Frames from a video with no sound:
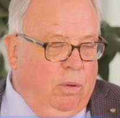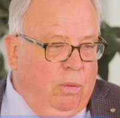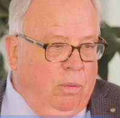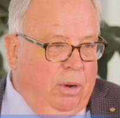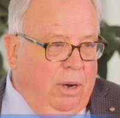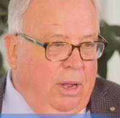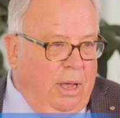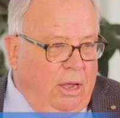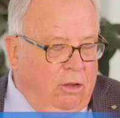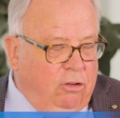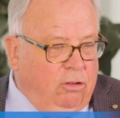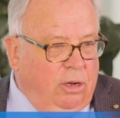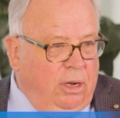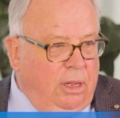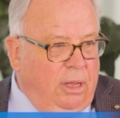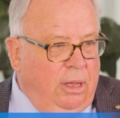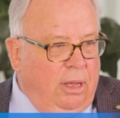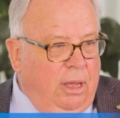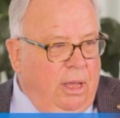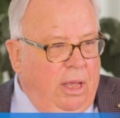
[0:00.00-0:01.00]
We want to
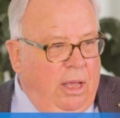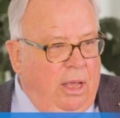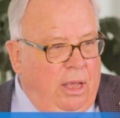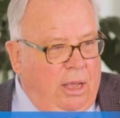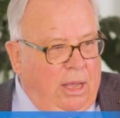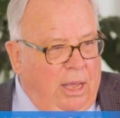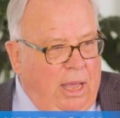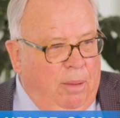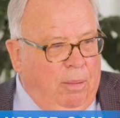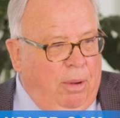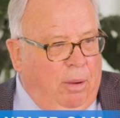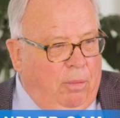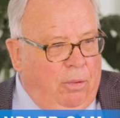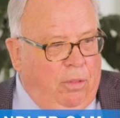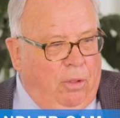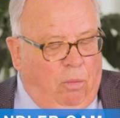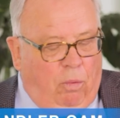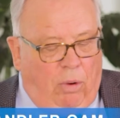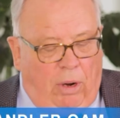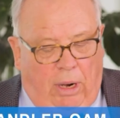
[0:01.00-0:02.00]
actually come up
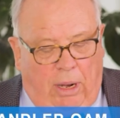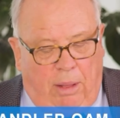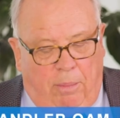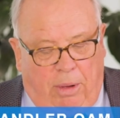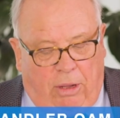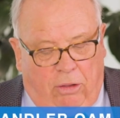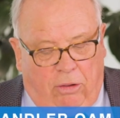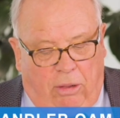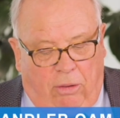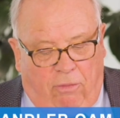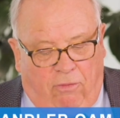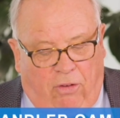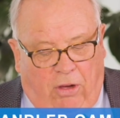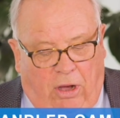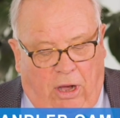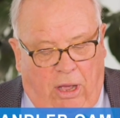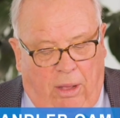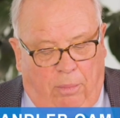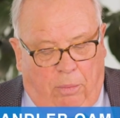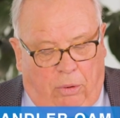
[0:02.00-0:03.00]
with a really
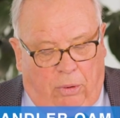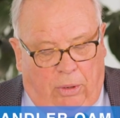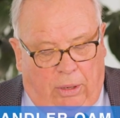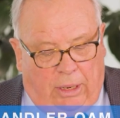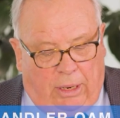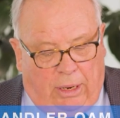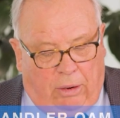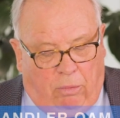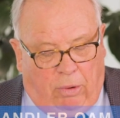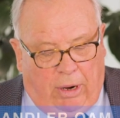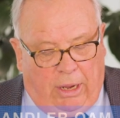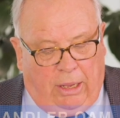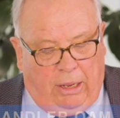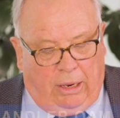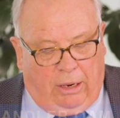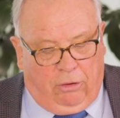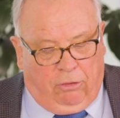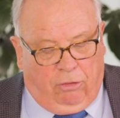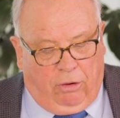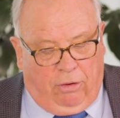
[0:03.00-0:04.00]
viable uh,
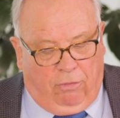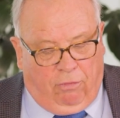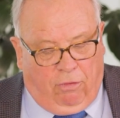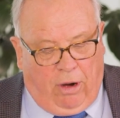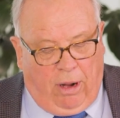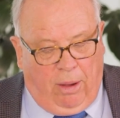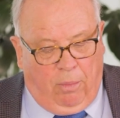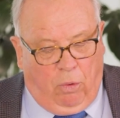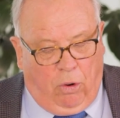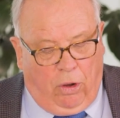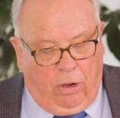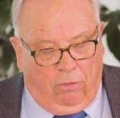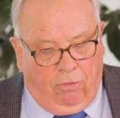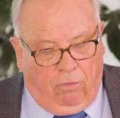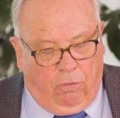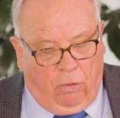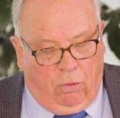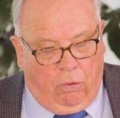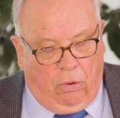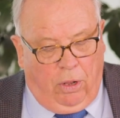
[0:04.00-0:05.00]
regulatory framework
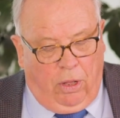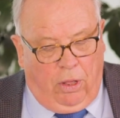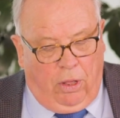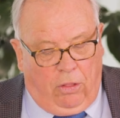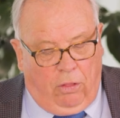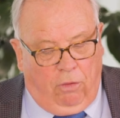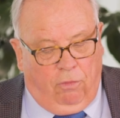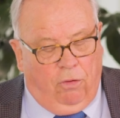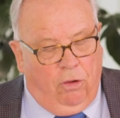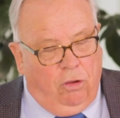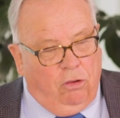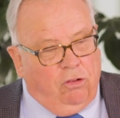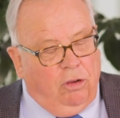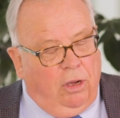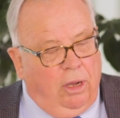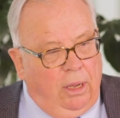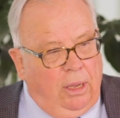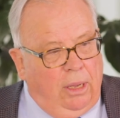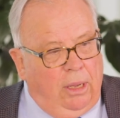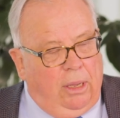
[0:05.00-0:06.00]
for the
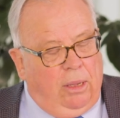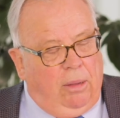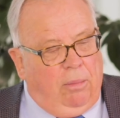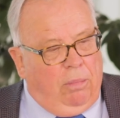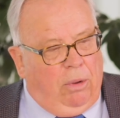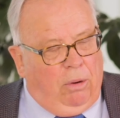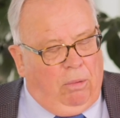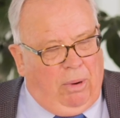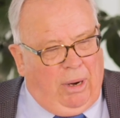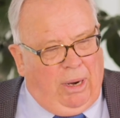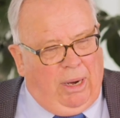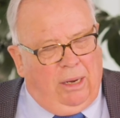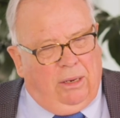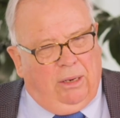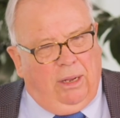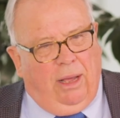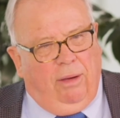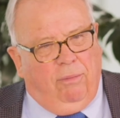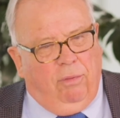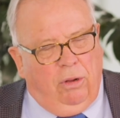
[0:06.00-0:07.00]
future, but really
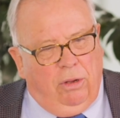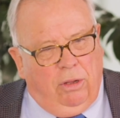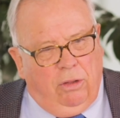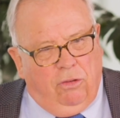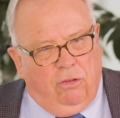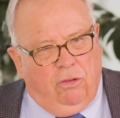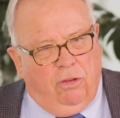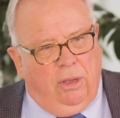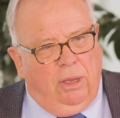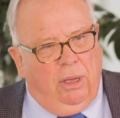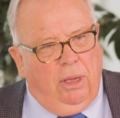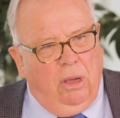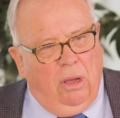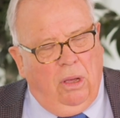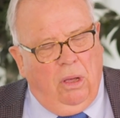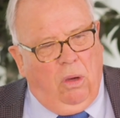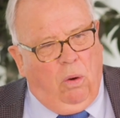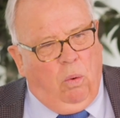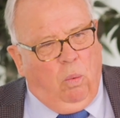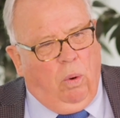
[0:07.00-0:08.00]
to have a look and see
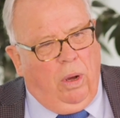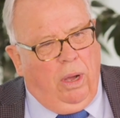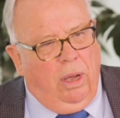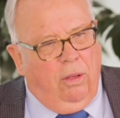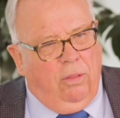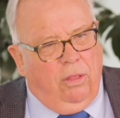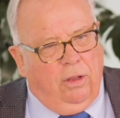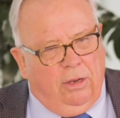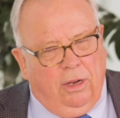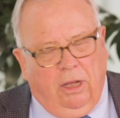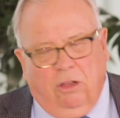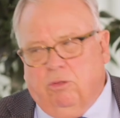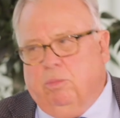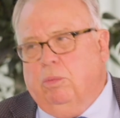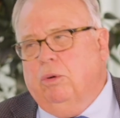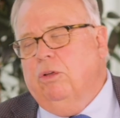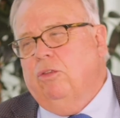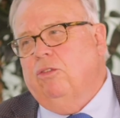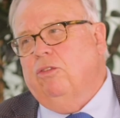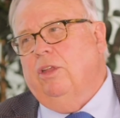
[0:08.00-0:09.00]
where are the touch
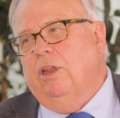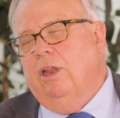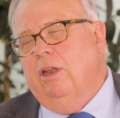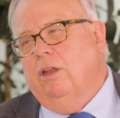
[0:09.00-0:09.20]
points that